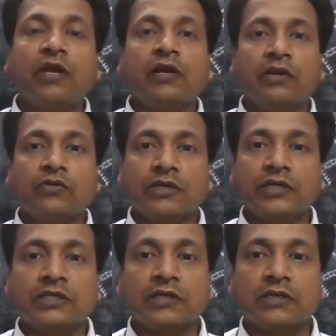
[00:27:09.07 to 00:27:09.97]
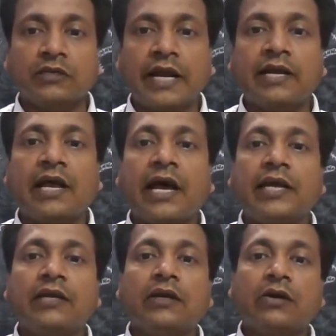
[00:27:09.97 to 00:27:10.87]
nutrition that
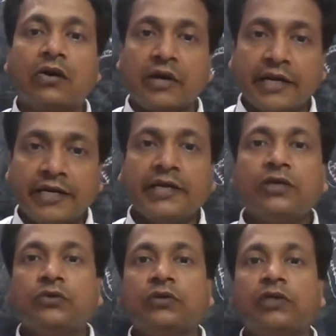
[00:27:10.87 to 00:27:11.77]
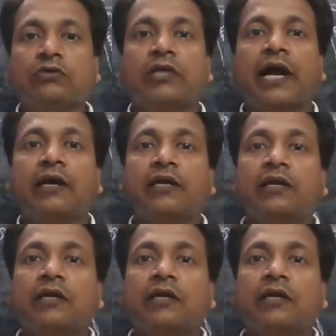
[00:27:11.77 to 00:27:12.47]
I already told you that